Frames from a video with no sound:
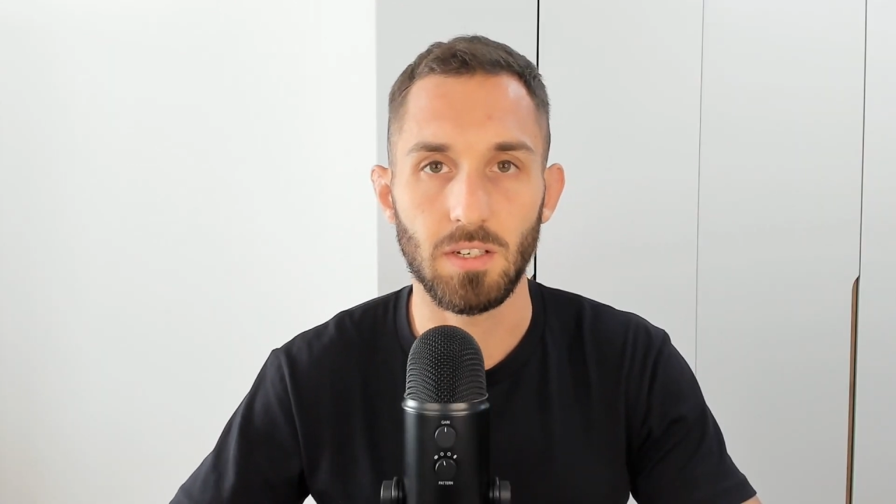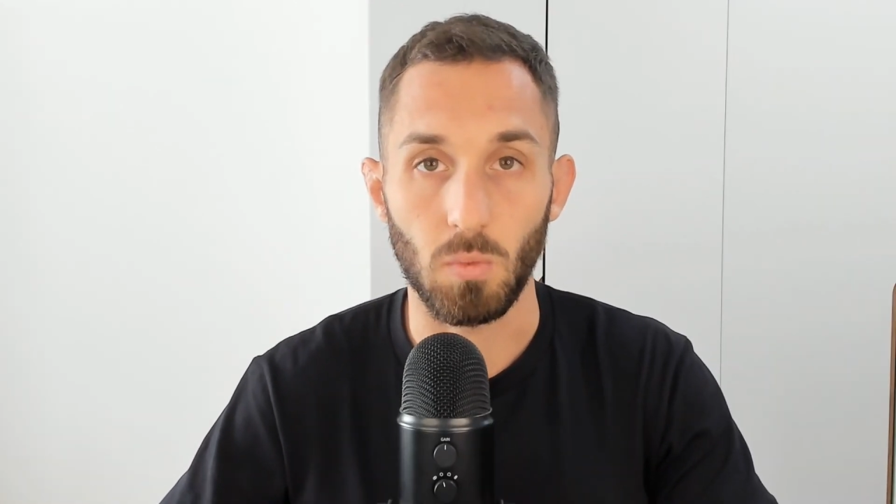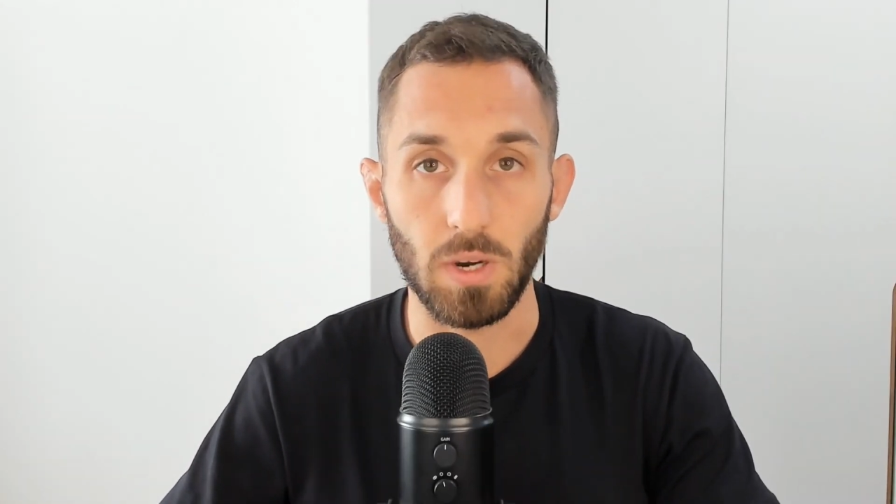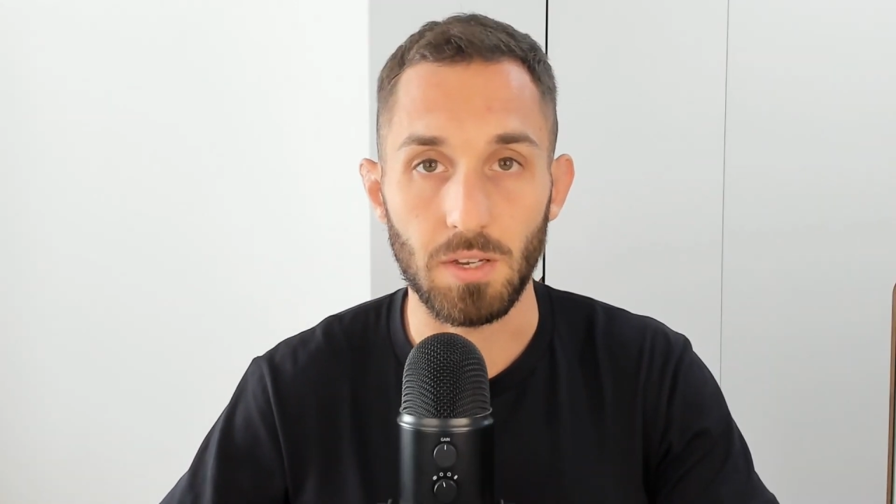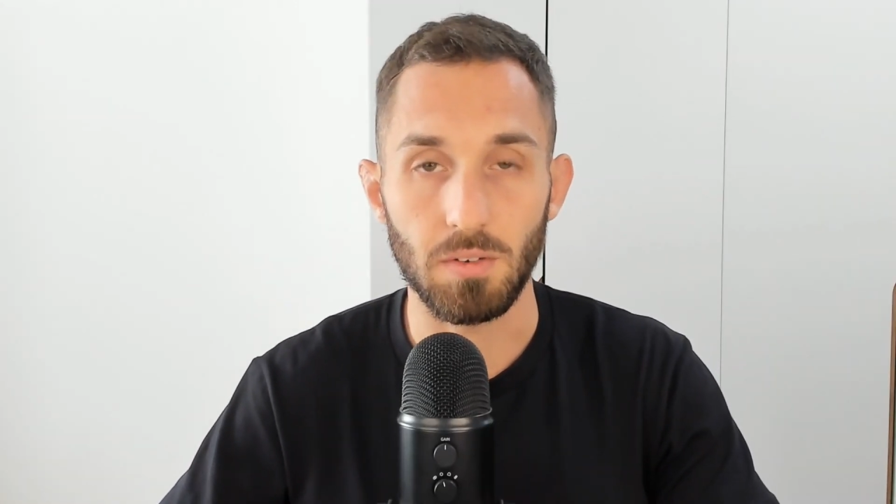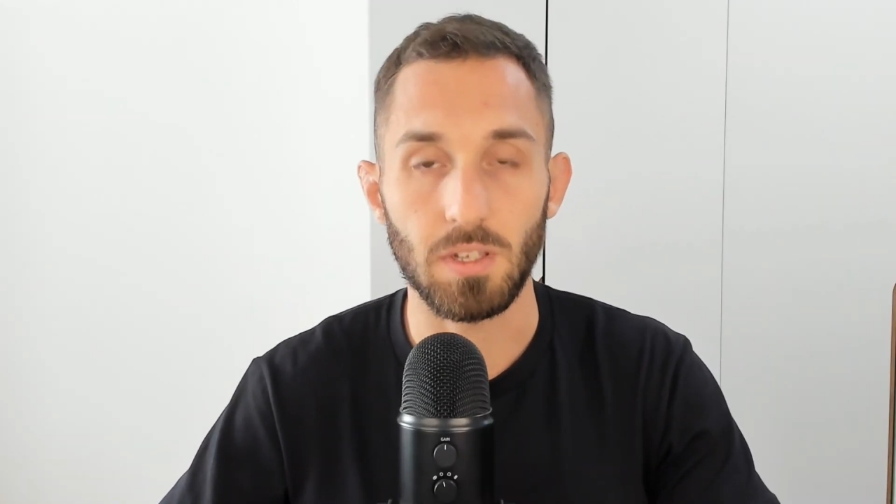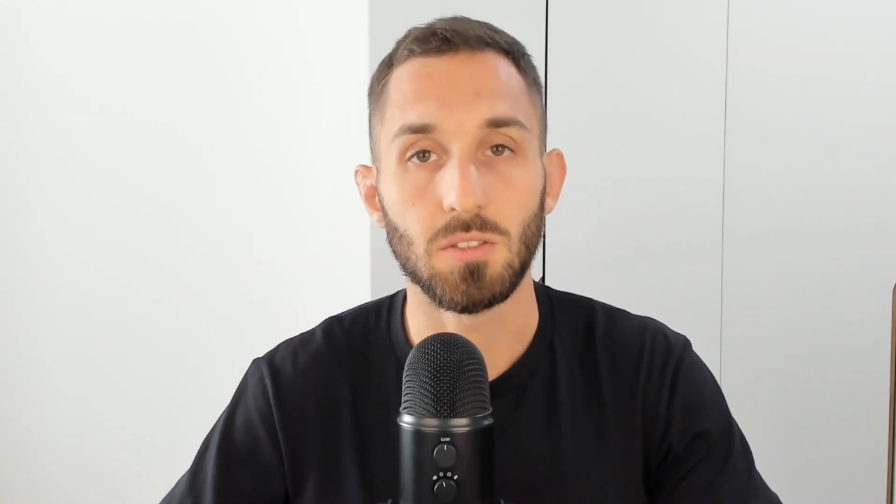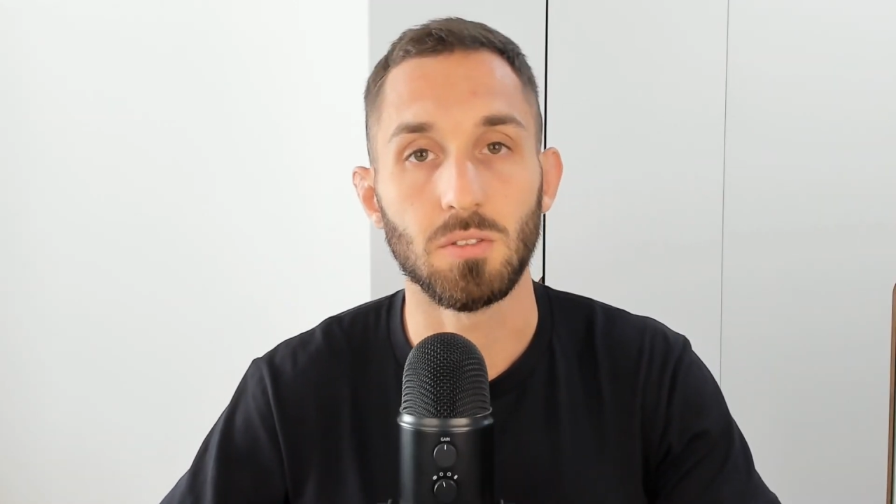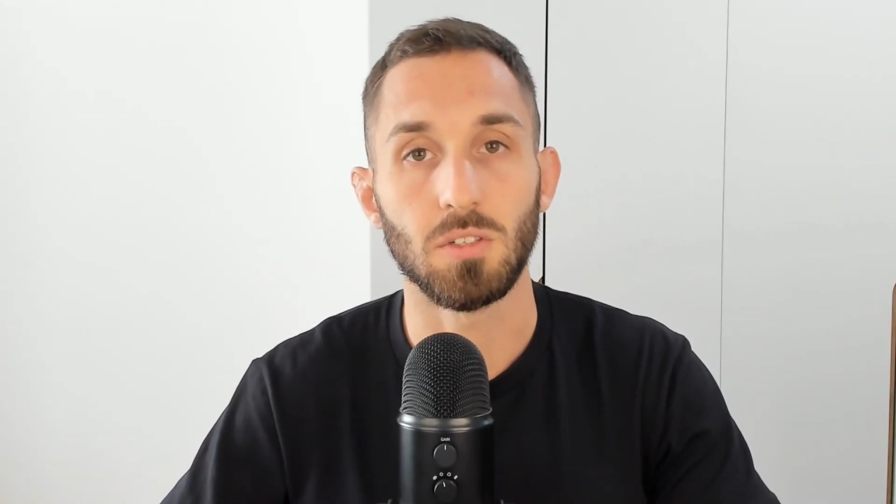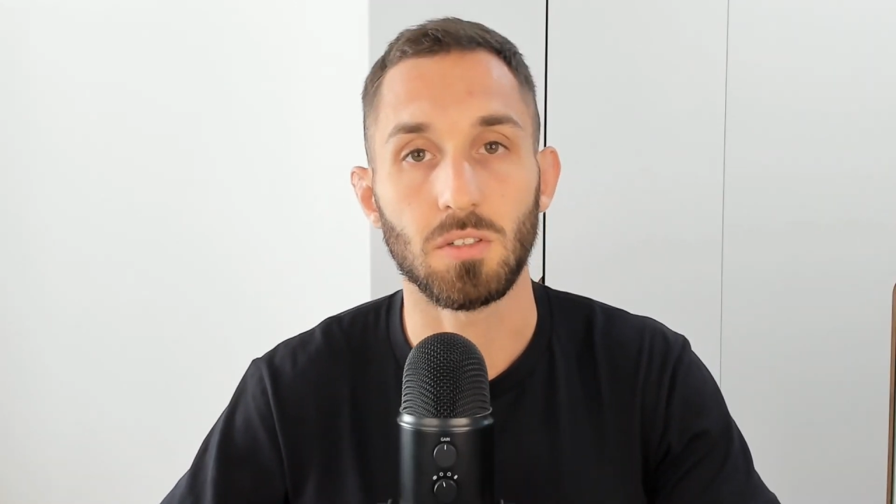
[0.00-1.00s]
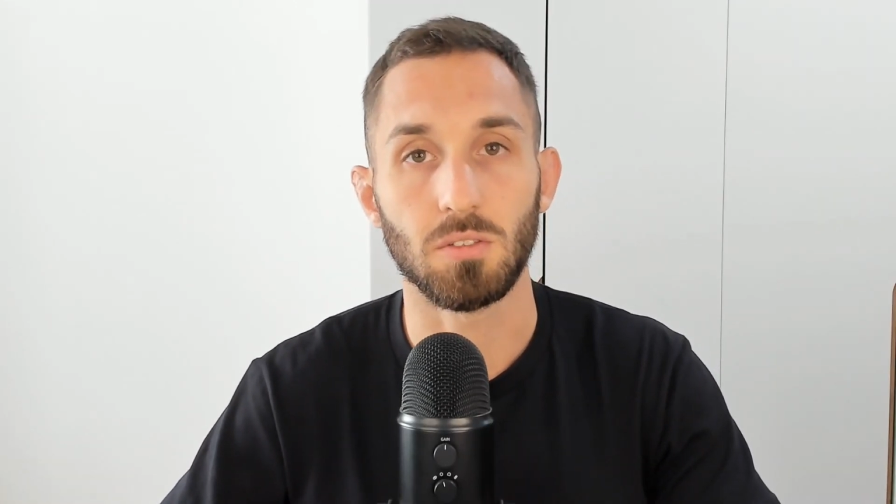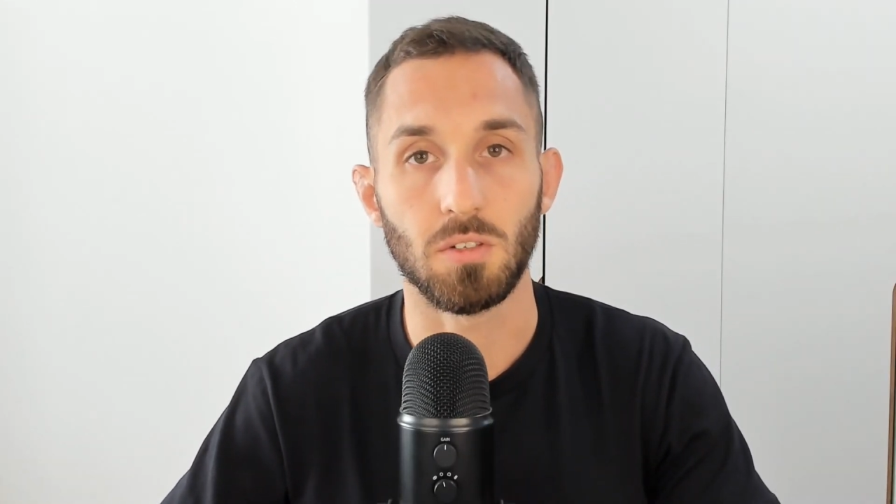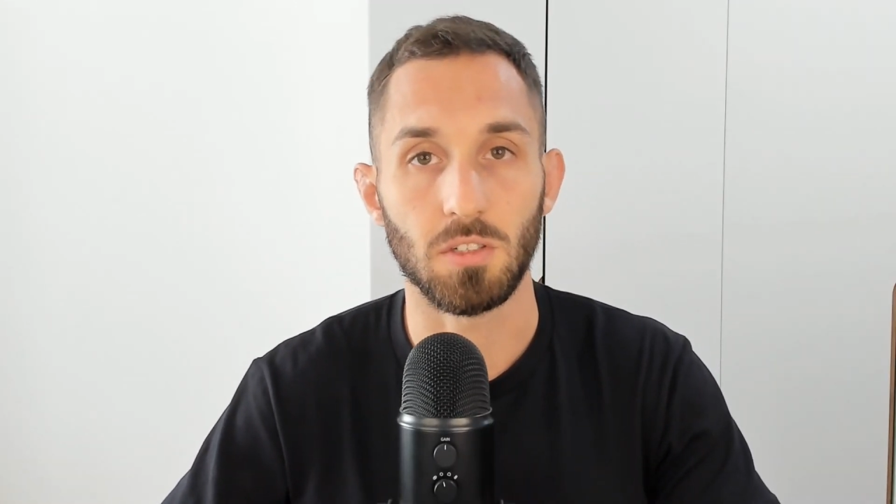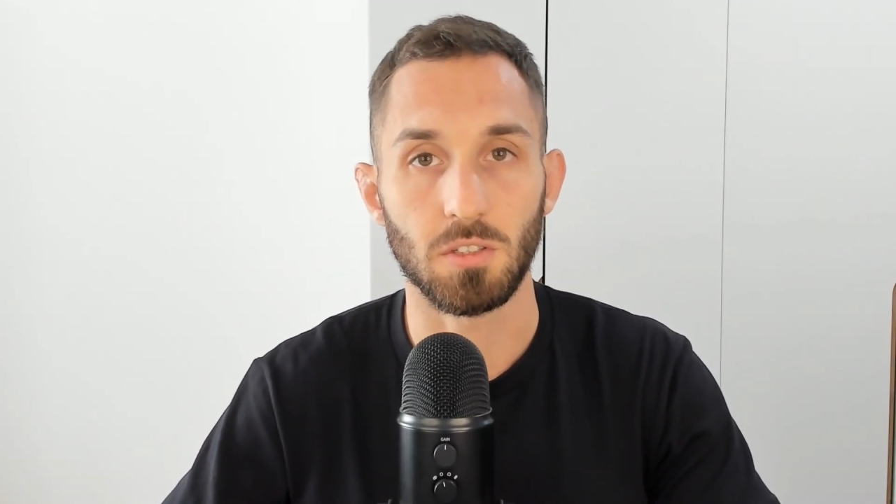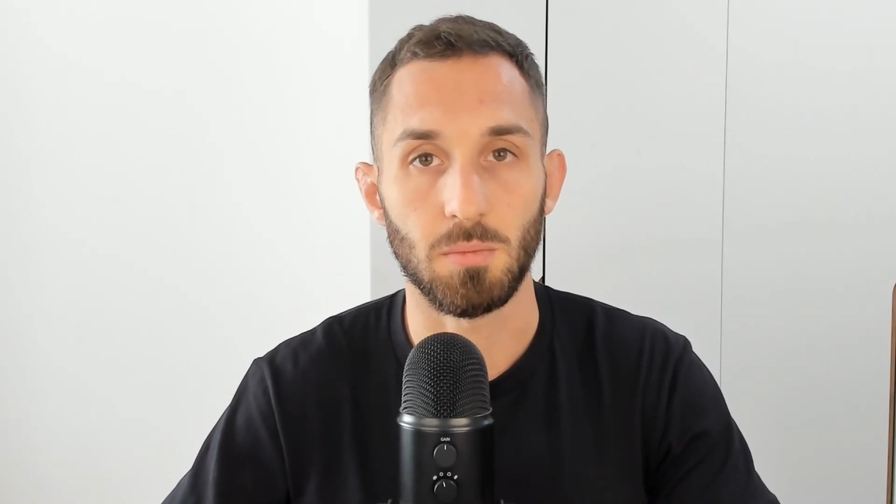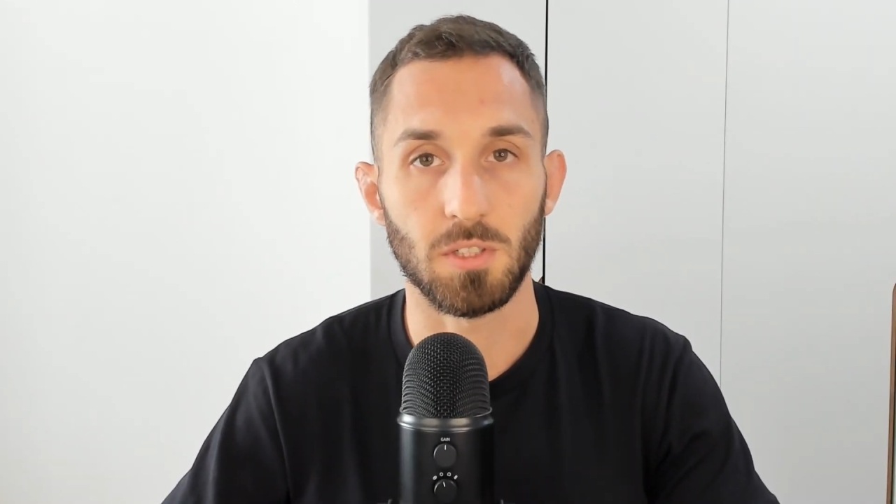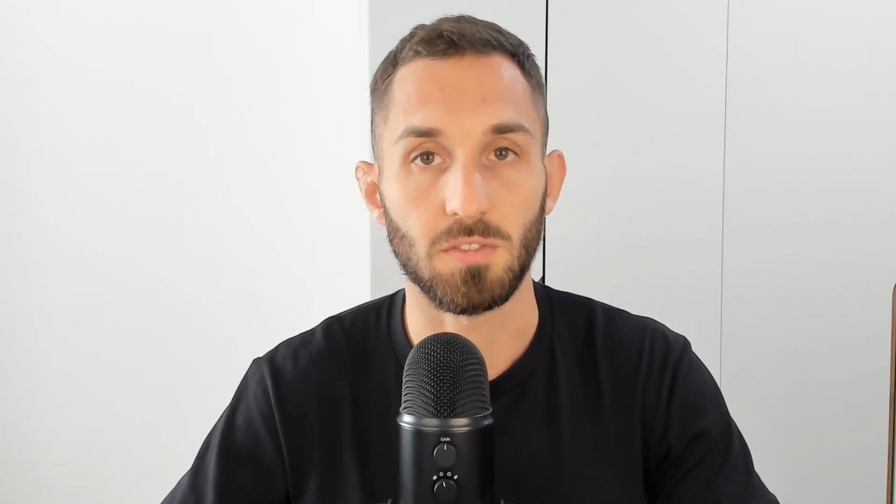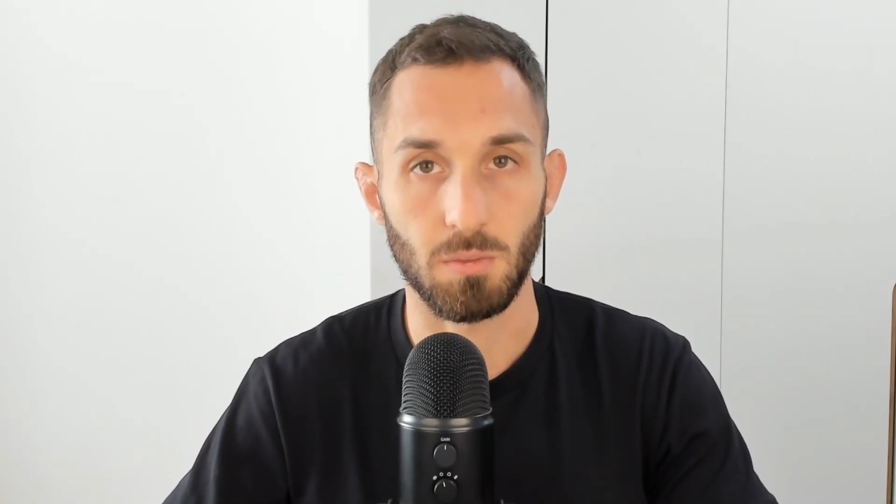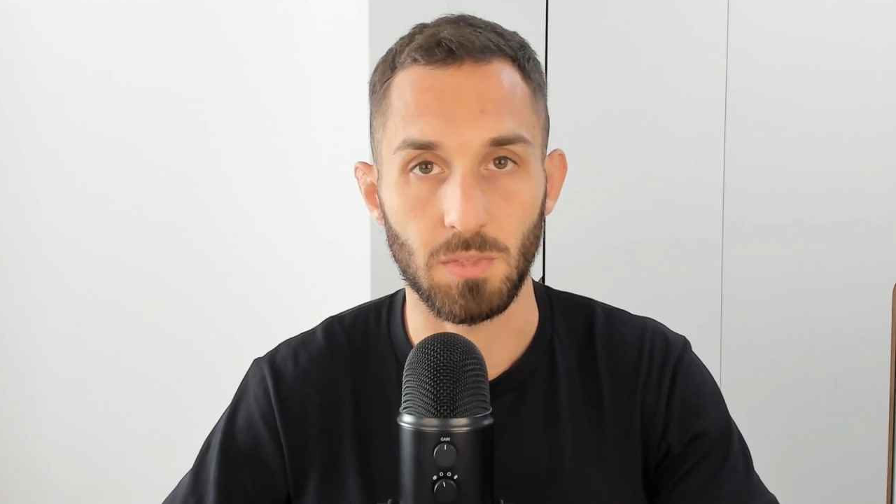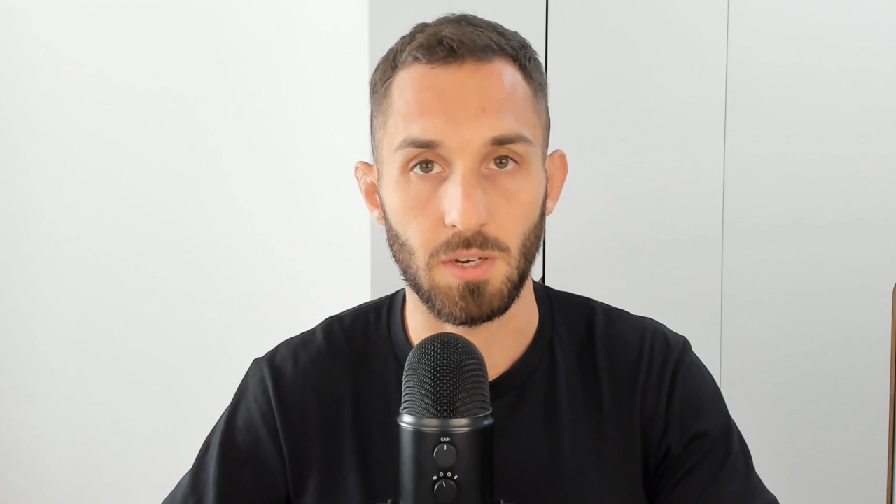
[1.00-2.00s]
why you need to talk to customers
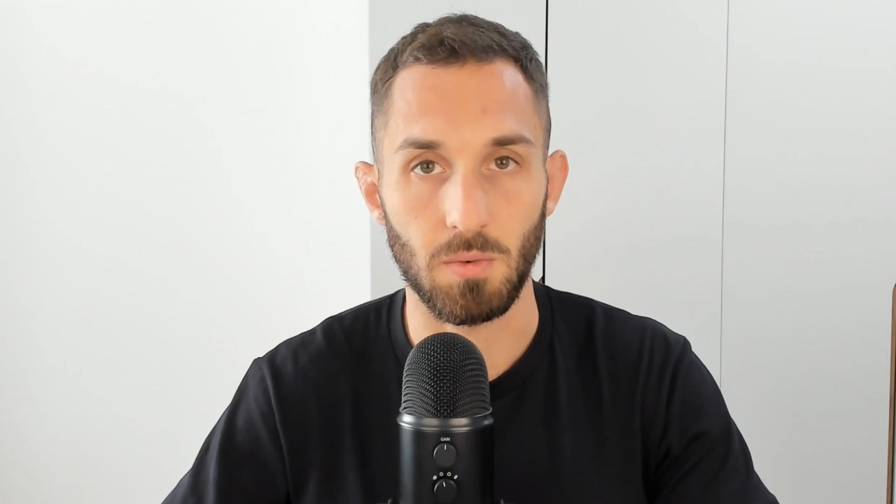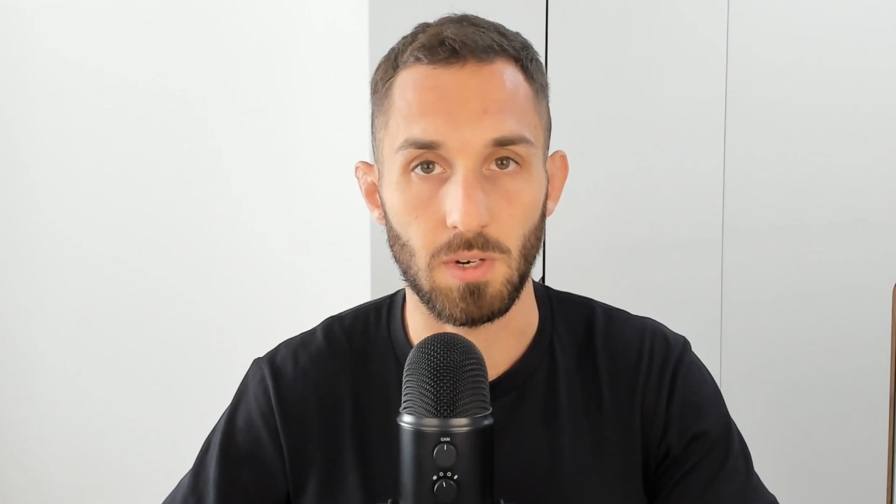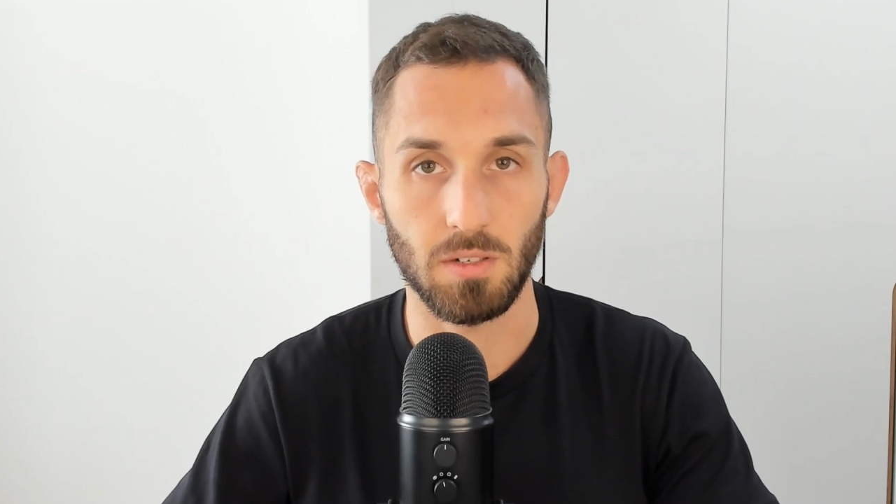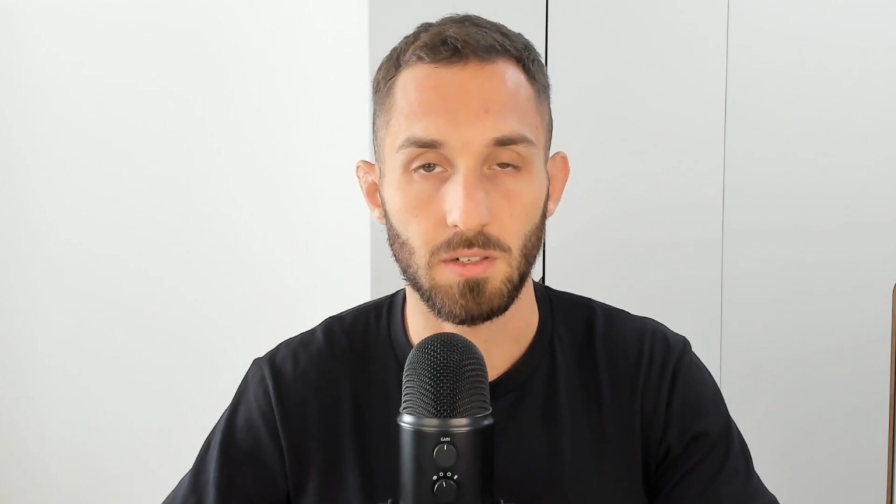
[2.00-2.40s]
from day one,